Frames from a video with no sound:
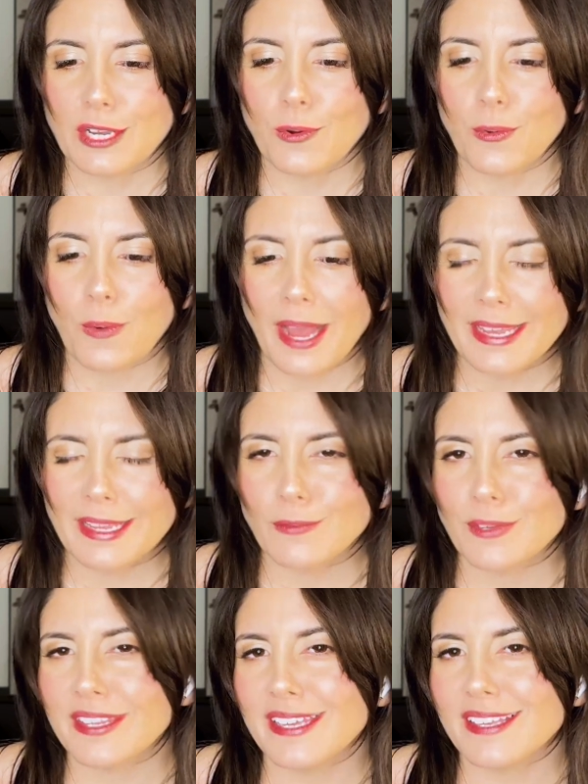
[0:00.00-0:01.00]

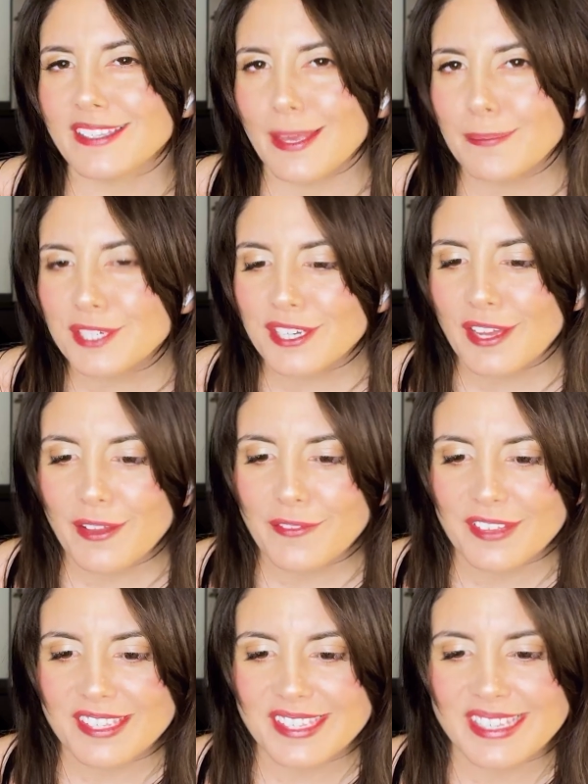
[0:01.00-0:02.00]
quiet with the exception
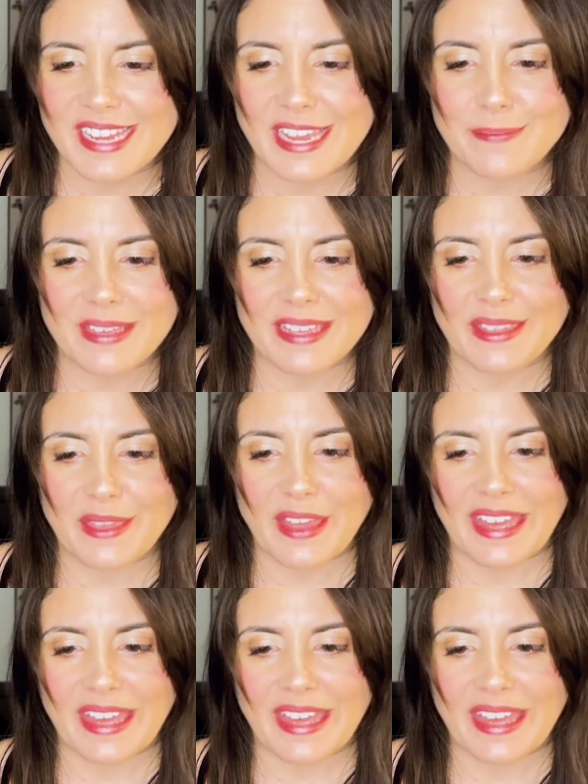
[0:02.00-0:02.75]
of a statement